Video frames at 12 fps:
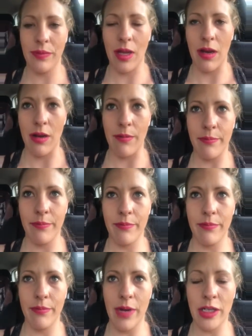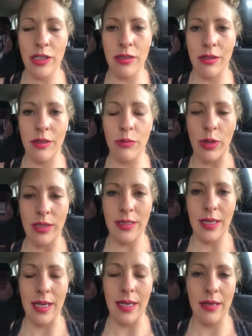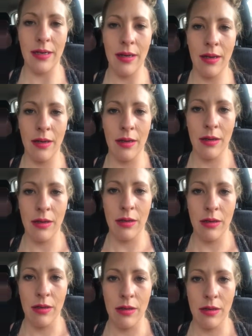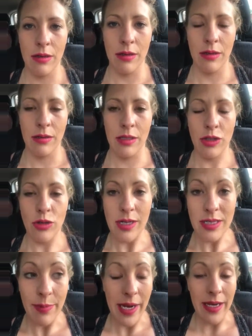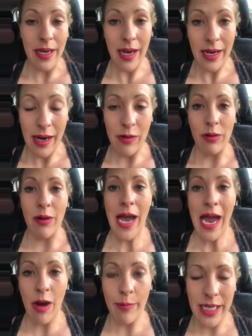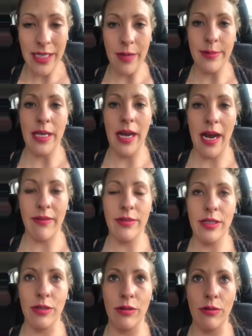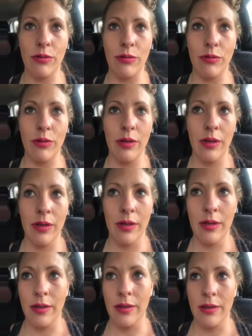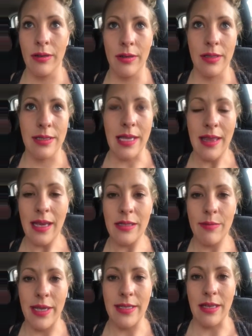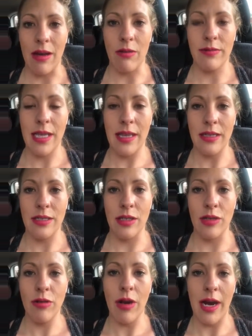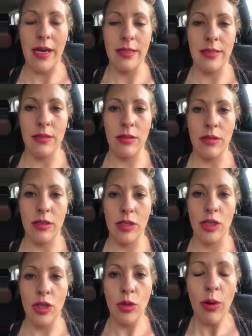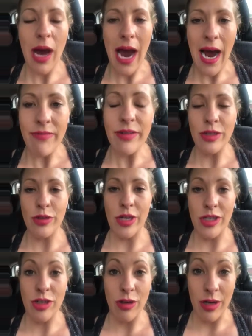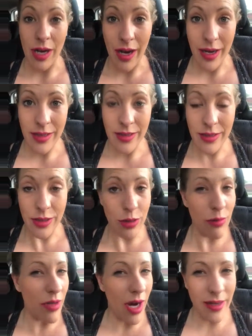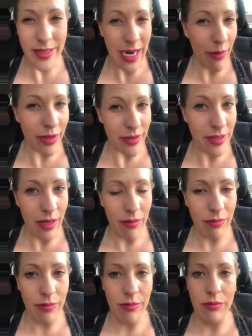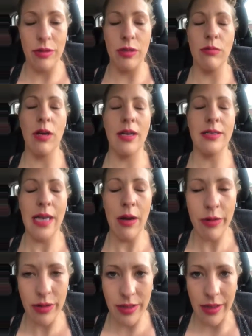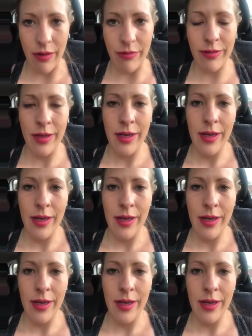um, I just learned once again to trust my gut. I don't know how many times I have to say that to myself, say that to you guys. You have to trust your gut. Do not doubt yourself. Do not doubt yourself.